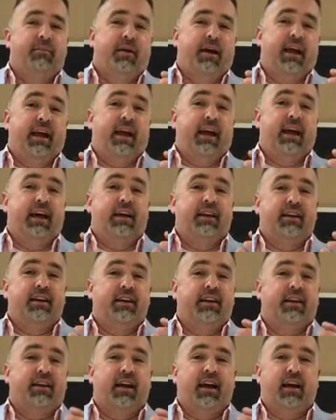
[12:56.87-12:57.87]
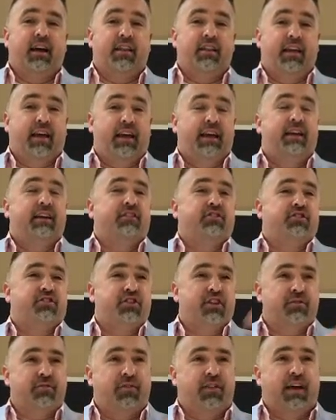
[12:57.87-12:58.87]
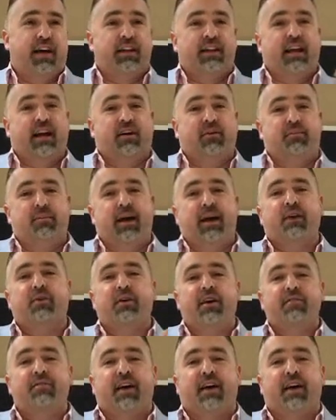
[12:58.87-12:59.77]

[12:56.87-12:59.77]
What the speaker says: They shift that. Now, Pequay